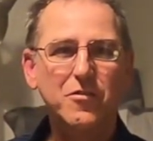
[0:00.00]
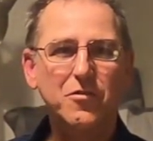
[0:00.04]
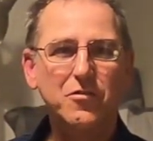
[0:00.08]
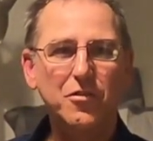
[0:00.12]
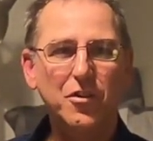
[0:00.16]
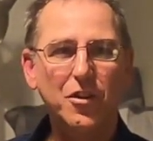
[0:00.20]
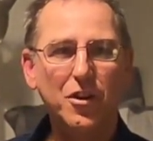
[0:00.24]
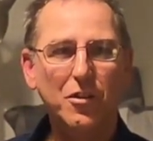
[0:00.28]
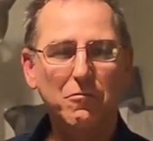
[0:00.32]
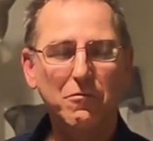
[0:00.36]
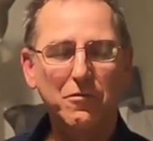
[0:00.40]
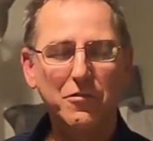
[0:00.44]

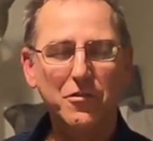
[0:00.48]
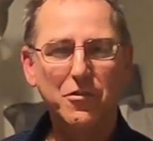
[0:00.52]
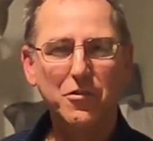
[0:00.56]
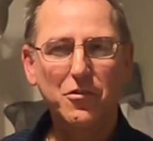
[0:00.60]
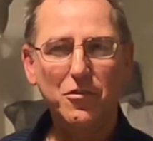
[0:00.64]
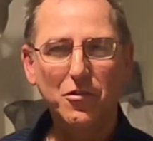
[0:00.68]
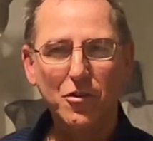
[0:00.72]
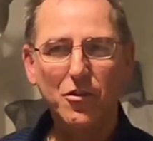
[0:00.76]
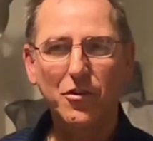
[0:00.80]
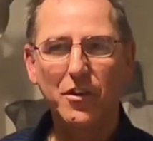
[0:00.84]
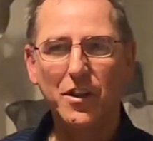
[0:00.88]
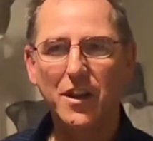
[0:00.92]
So I'm
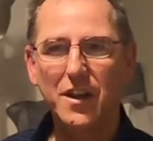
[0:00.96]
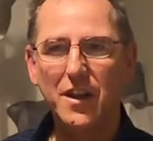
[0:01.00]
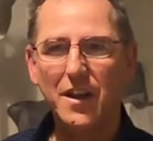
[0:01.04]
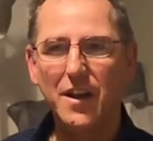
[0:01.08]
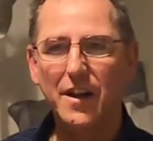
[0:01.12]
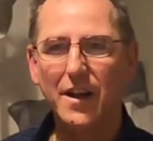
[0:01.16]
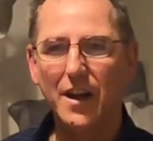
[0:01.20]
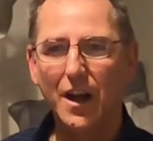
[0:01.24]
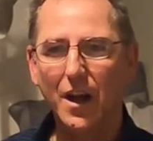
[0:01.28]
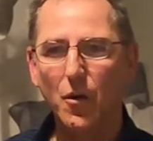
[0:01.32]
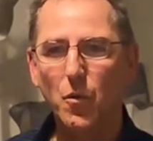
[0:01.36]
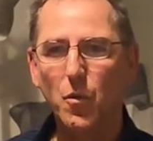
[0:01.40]
going to
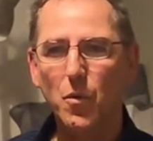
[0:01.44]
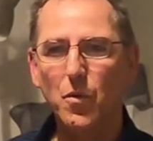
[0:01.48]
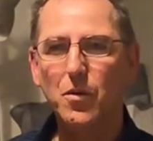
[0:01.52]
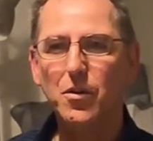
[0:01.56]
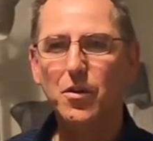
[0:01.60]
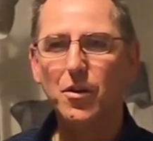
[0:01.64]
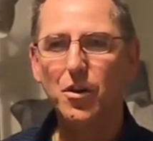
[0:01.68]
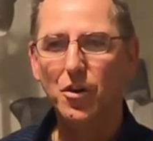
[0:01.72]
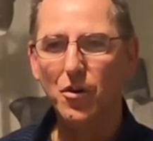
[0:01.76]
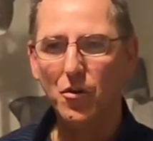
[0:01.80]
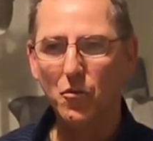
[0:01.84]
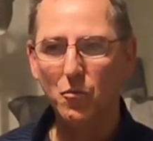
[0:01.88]
get out
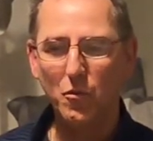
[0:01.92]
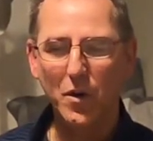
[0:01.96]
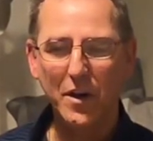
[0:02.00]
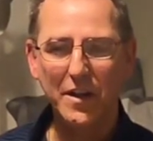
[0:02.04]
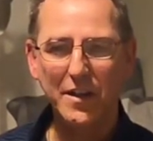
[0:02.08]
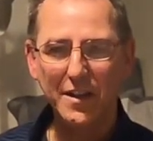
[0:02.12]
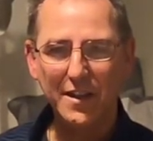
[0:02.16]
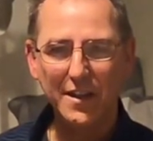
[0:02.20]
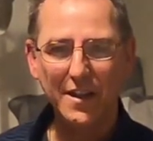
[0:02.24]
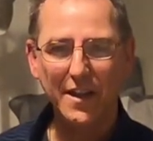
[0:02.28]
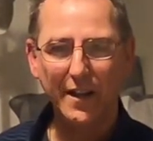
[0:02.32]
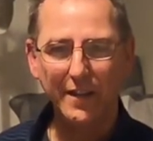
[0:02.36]
at
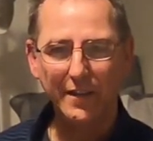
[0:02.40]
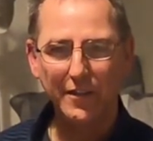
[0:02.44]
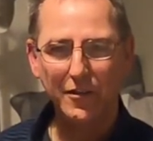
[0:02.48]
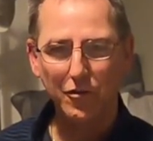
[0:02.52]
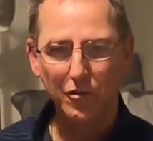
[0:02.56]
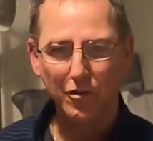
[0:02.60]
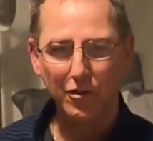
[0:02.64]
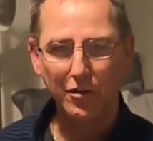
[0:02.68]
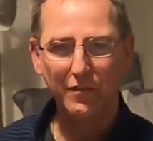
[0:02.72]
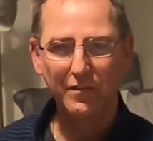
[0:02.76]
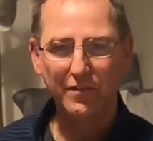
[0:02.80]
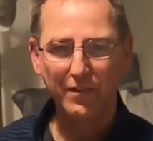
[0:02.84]
weekend,
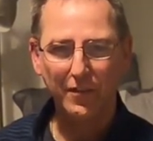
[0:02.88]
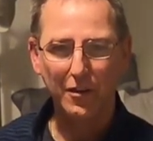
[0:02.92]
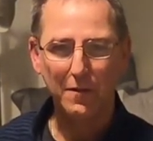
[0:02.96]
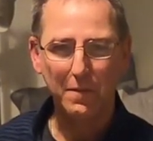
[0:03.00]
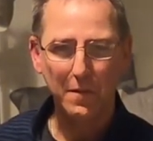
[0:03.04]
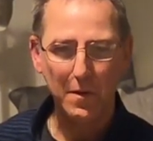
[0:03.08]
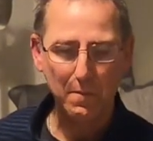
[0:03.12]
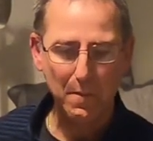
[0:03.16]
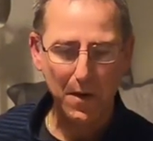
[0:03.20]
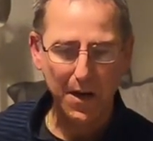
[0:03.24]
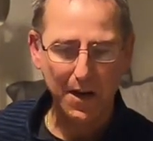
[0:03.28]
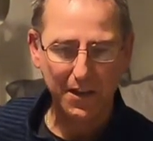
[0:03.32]

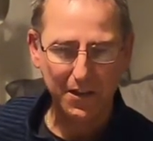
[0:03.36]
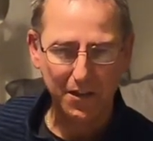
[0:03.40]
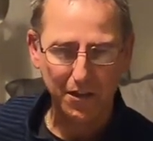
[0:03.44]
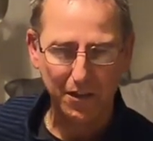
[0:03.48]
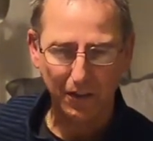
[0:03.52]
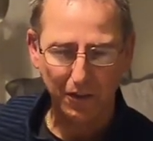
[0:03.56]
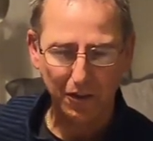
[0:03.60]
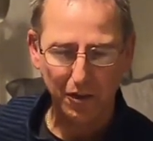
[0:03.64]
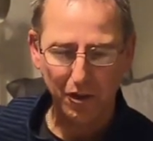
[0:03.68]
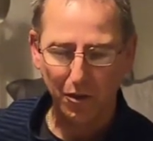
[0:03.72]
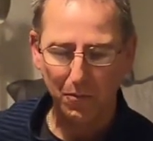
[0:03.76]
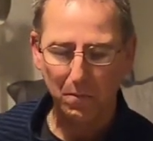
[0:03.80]
hopefully. My back's
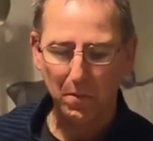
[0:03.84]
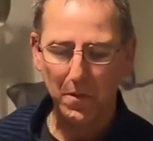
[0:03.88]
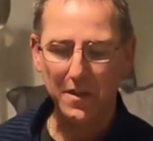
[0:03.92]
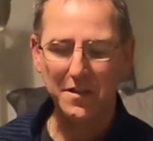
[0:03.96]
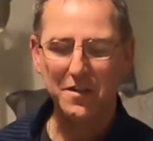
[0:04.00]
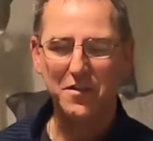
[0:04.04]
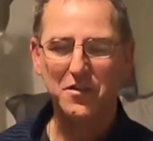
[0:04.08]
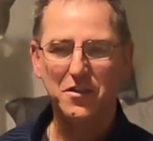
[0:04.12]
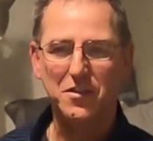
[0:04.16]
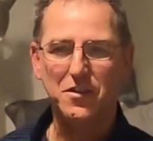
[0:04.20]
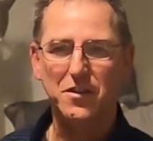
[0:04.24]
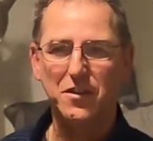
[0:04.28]
a little
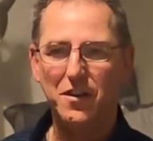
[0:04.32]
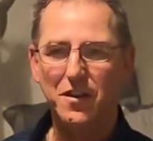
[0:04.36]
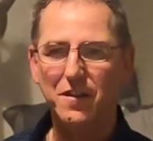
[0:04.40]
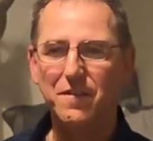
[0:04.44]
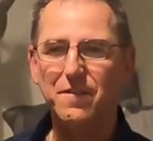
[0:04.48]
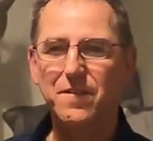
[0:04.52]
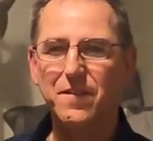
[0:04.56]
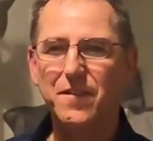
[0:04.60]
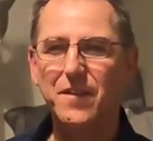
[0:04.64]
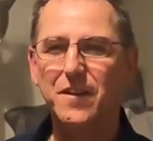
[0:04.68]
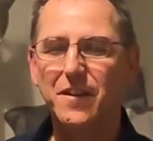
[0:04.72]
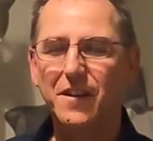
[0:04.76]
bit
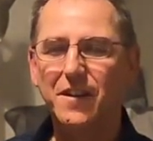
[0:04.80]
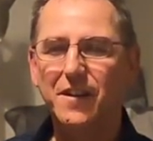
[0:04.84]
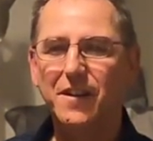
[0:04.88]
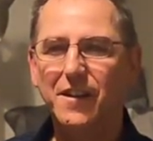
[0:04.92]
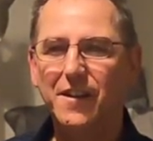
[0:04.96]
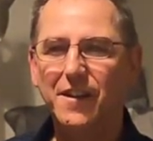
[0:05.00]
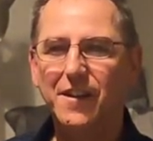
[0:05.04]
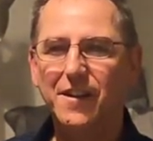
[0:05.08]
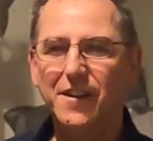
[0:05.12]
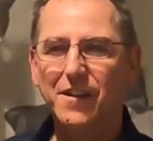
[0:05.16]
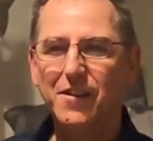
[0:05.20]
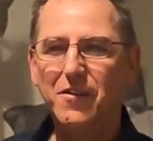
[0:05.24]
stiff,
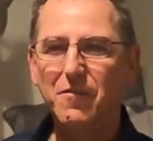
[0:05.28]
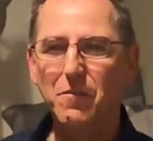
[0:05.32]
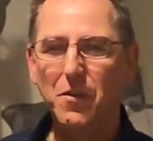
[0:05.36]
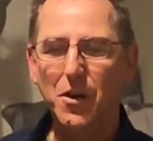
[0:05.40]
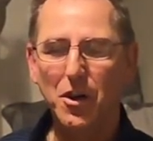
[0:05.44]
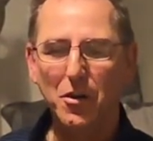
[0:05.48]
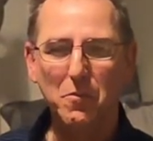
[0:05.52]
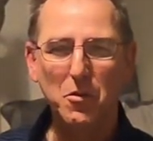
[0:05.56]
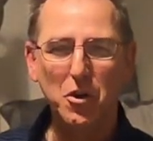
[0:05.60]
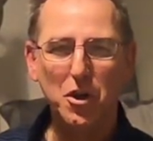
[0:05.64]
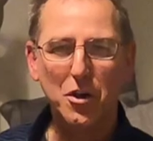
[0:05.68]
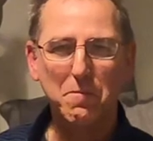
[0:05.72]

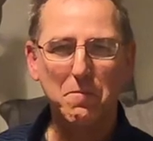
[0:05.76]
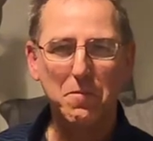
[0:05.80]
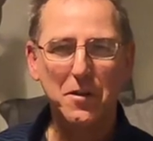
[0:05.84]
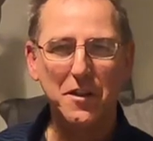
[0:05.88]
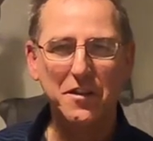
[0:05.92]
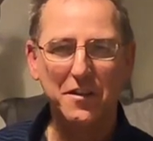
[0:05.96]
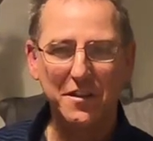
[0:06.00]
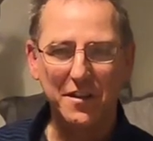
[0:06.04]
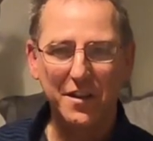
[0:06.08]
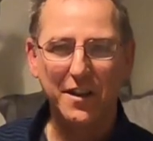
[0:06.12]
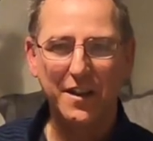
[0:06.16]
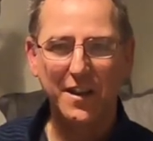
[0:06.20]
but I'm
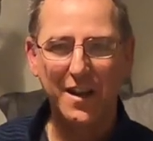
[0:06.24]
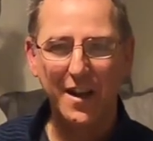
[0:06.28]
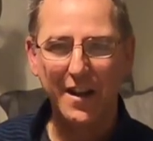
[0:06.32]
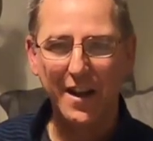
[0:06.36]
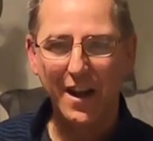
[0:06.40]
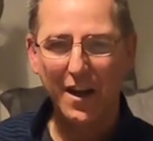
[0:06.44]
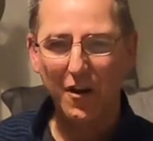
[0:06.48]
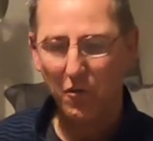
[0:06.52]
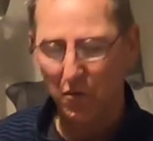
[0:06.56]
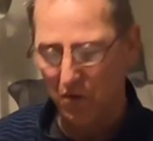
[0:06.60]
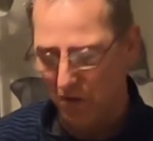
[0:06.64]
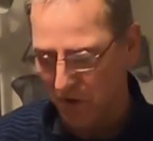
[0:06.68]
hoping to get
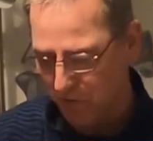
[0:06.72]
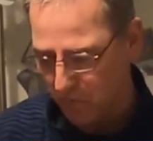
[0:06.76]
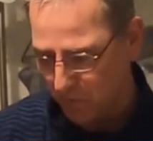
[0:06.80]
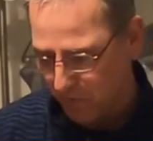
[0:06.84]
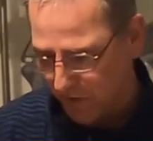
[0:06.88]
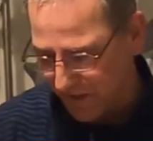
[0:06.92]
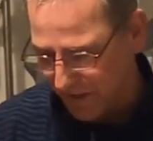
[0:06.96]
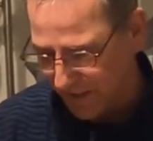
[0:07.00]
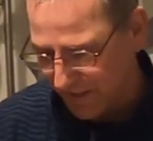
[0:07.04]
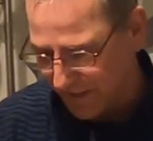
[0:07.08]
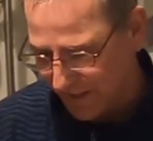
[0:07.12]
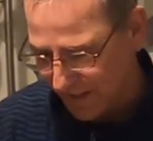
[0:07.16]
out at
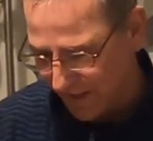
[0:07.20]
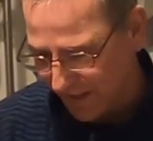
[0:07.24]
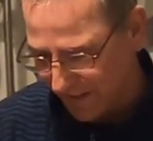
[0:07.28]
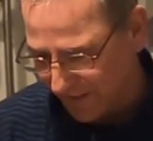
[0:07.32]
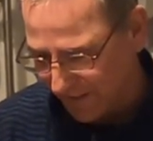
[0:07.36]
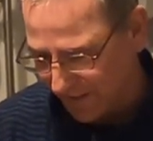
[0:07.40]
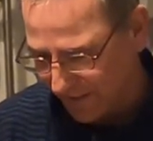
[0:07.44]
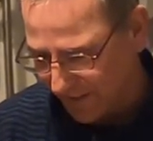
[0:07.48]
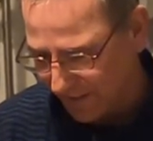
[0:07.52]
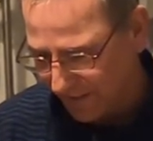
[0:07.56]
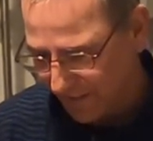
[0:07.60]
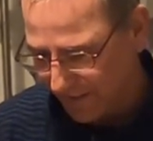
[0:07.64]

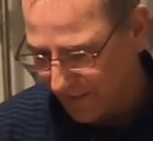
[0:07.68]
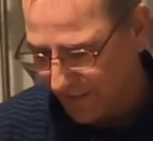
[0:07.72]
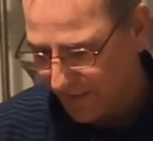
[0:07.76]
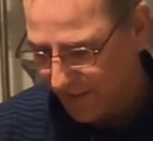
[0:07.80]
weekend.